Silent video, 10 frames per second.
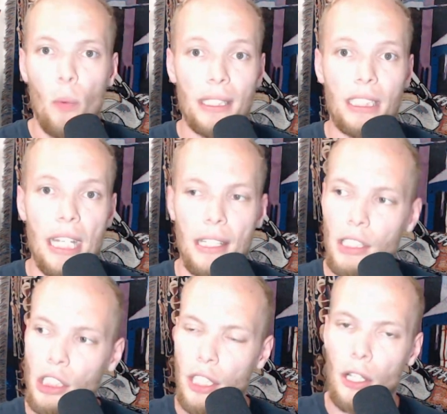We see it
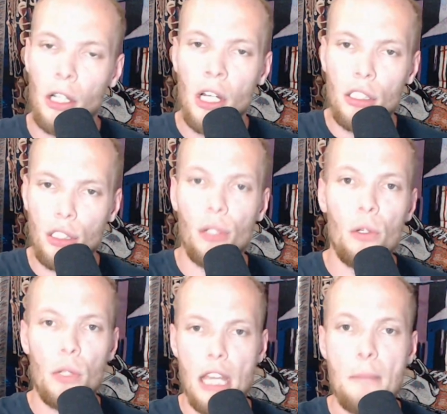this year,
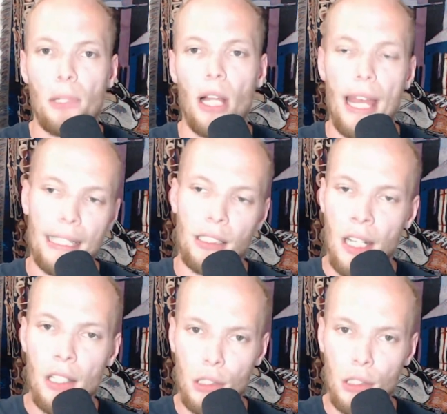two key plays,